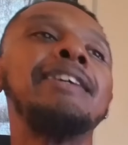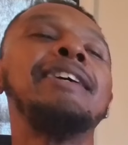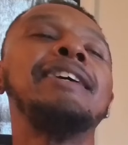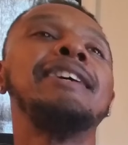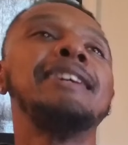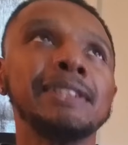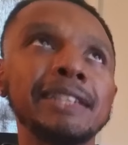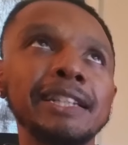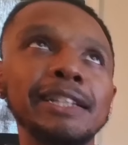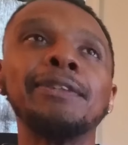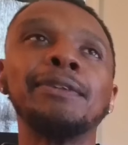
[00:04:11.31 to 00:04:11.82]

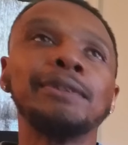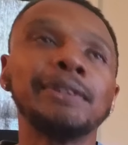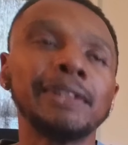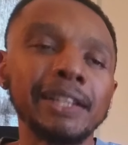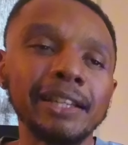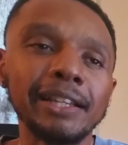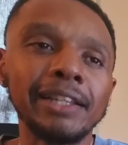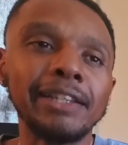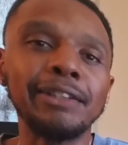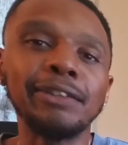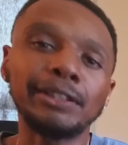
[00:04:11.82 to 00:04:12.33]
And then they do it
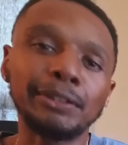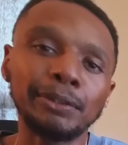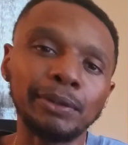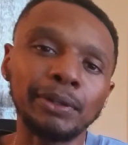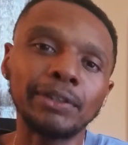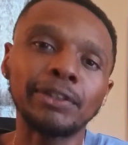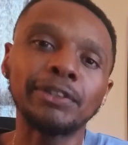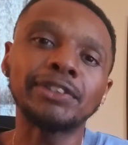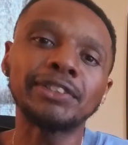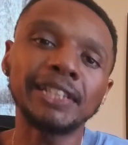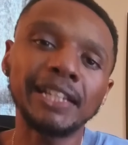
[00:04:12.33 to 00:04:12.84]
again, they do
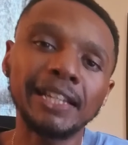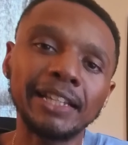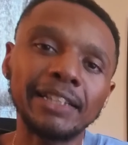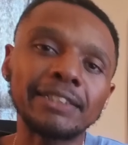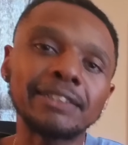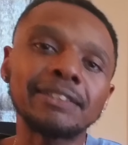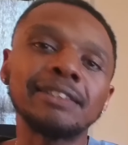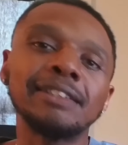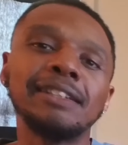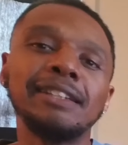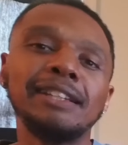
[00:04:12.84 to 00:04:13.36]
other
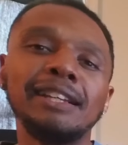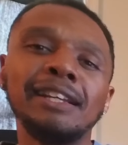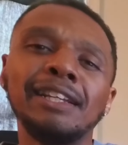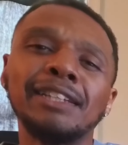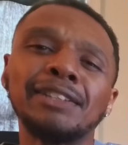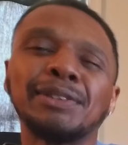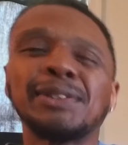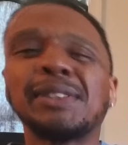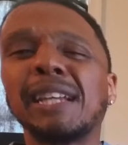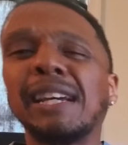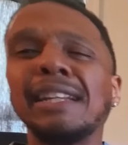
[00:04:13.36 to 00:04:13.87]
takes.
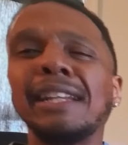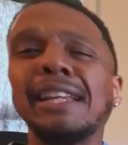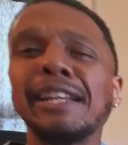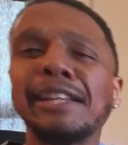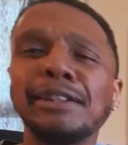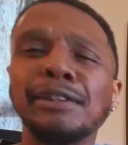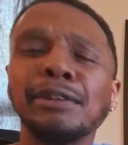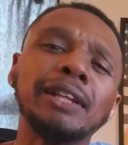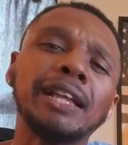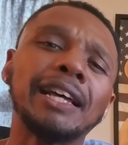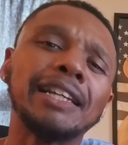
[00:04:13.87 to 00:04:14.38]
So it's kind of like
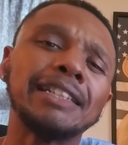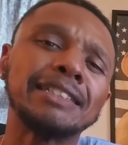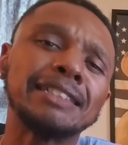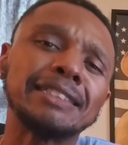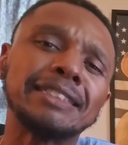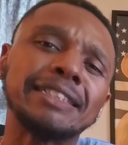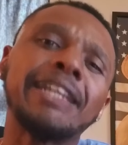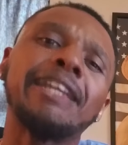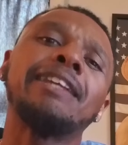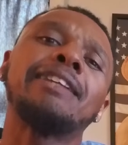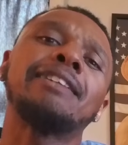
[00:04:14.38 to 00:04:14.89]
utilizing
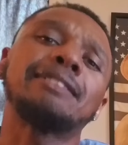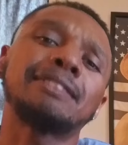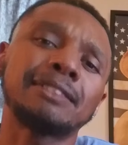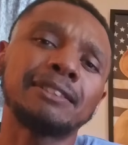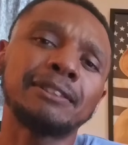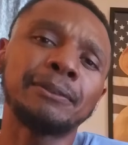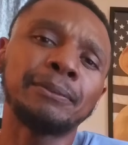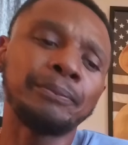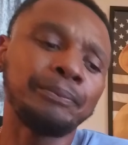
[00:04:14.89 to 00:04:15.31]
takes.